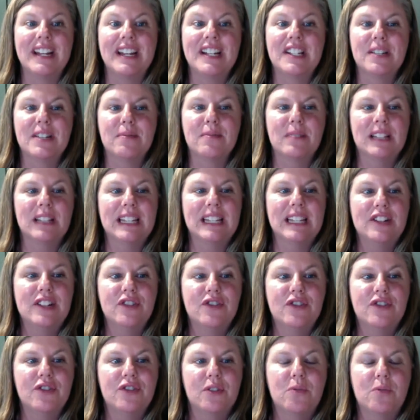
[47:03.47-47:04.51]
It's a really
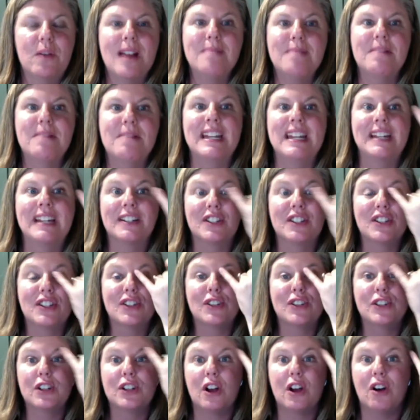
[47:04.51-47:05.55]
neutral one, but it's
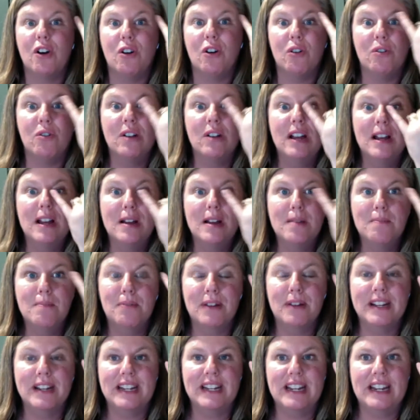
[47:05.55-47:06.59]
so
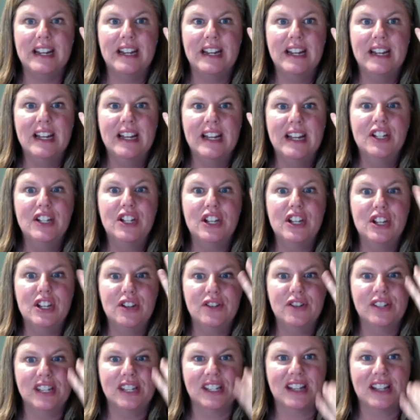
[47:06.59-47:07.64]
pretty to
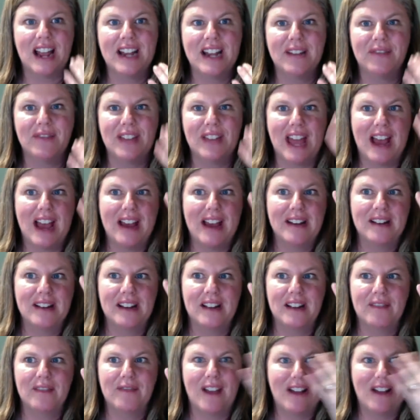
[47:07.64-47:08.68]
use as kind of that
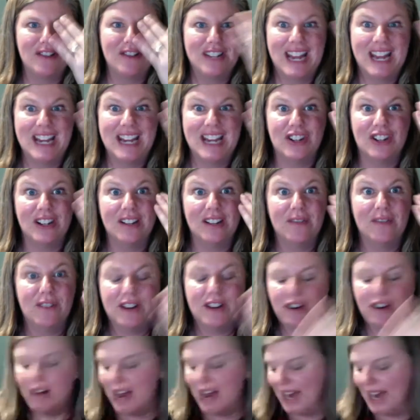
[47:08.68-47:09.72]
foundation for
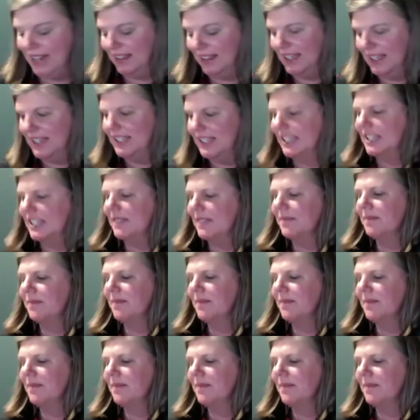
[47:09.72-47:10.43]
your eyelids.